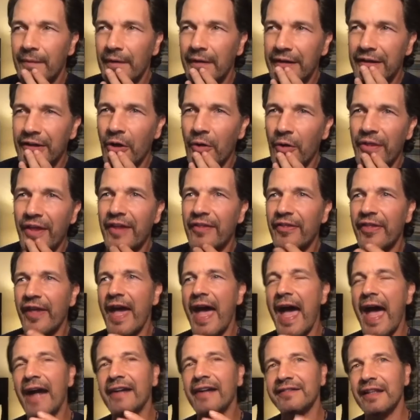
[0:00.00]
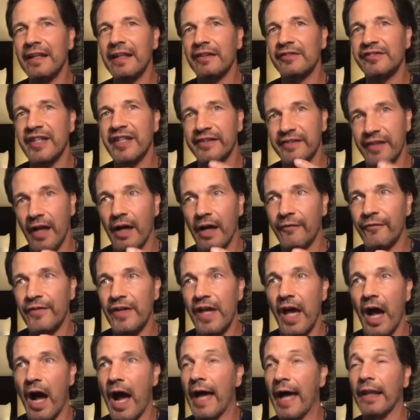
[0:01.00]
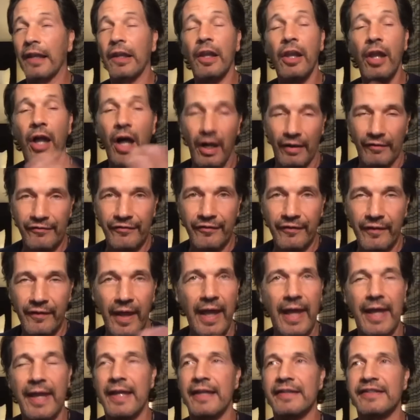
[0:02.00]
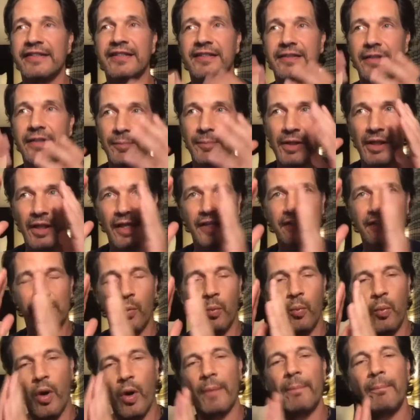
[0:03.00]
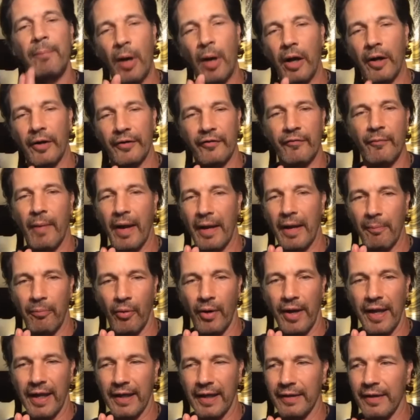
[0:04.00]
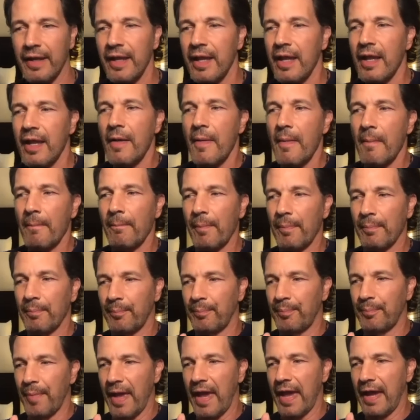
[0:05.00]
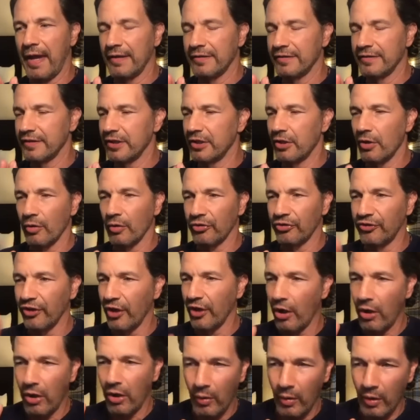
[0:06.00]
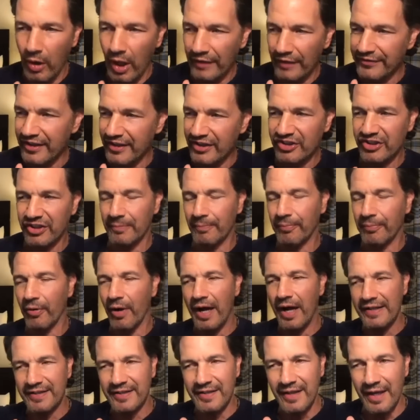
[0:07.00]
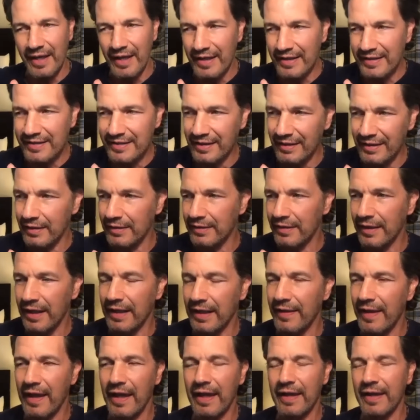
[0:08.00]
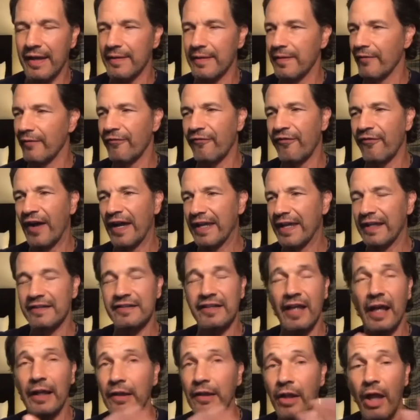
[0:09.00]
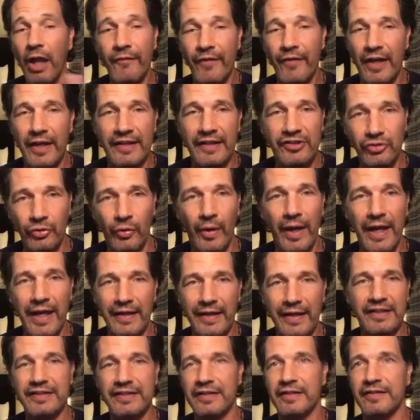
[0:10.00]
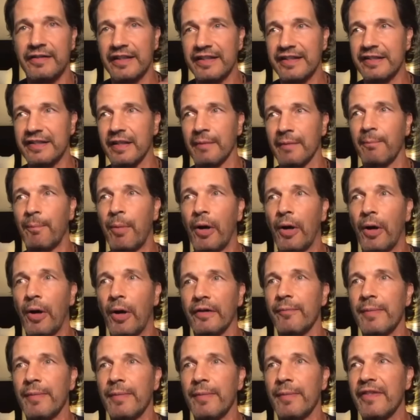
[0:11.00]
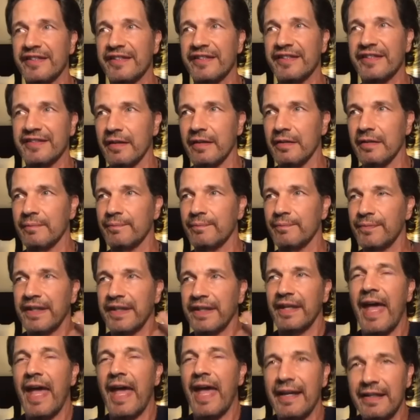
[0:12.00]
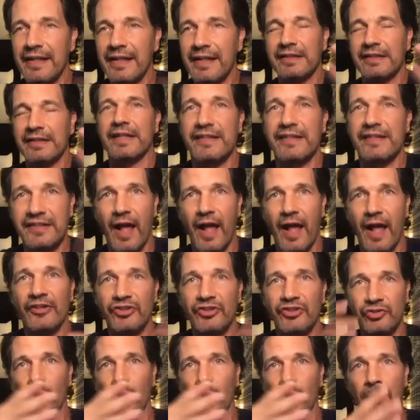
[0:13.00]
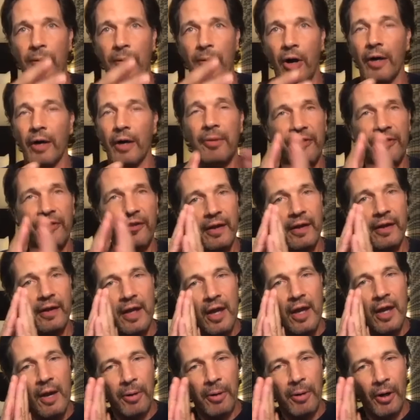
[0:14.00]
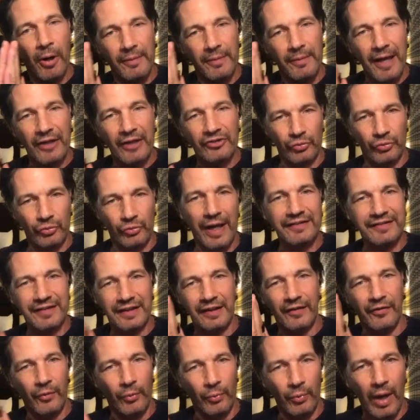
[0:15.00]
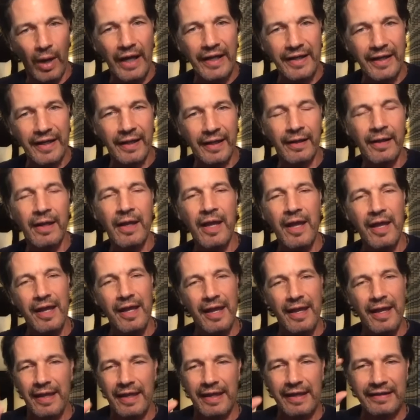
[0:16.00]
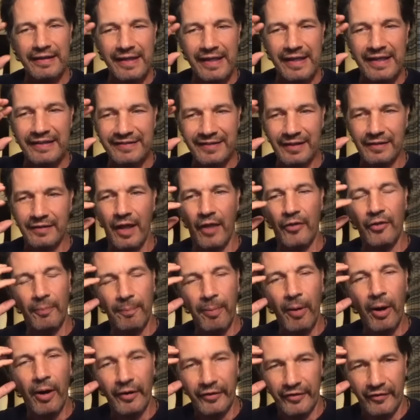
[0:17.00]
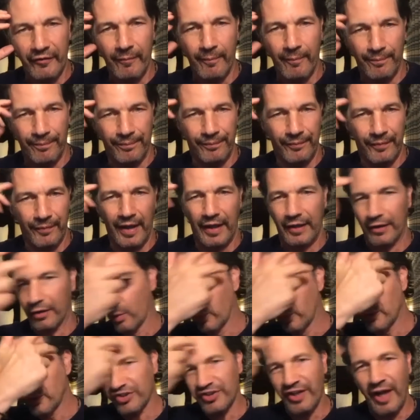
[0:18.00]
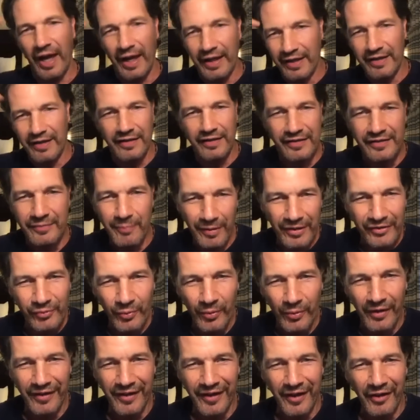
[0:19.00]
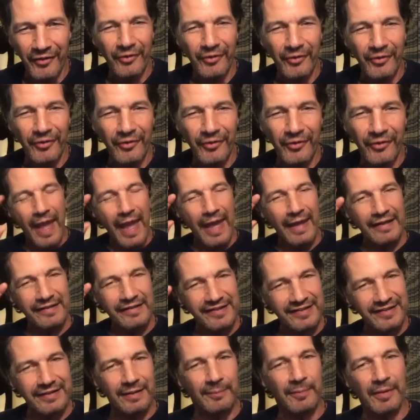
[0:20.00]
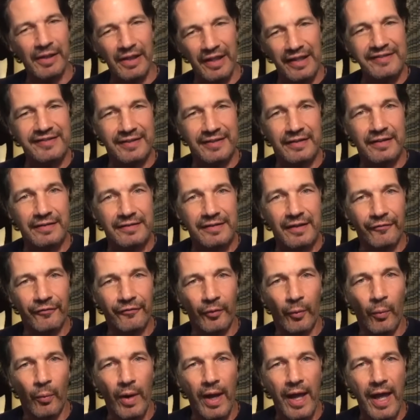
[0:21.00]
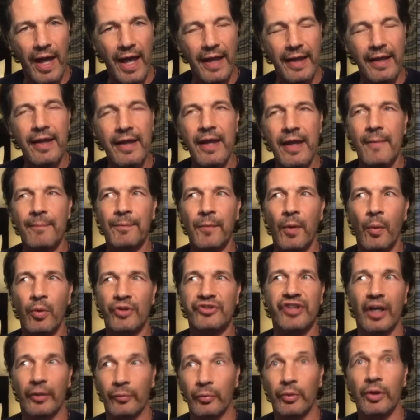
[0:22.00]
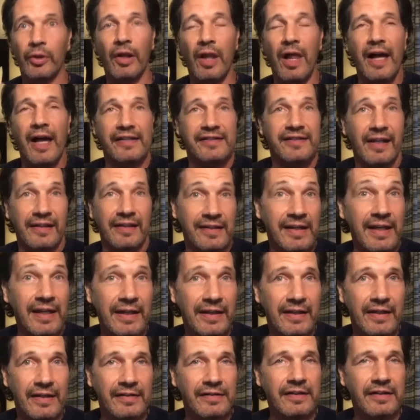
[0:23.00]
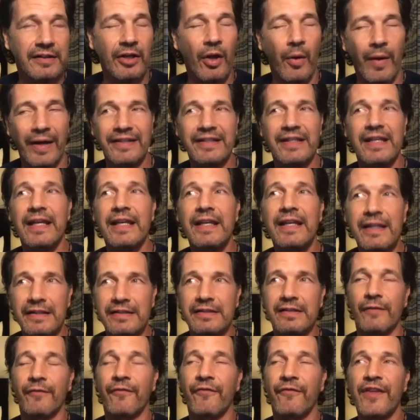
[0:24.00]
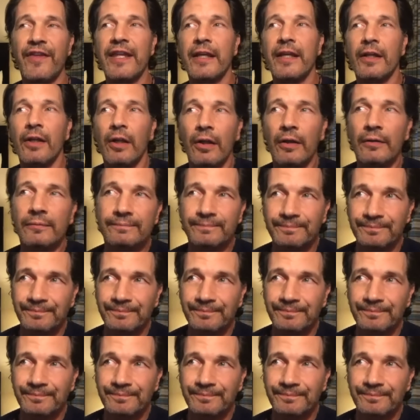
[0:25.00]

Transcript: that the acting stuff I love, and it stimulates one part of my brain. And the whole audition process and the fight, I love it. It's great. It's the part of me that's the kinetic testosterone part. But the part about directing and the writing, it hits another part of, I don't know which side it is, but it's one or the other, and it stimulates it a different way, which I realized I needed. You know, I needed to feel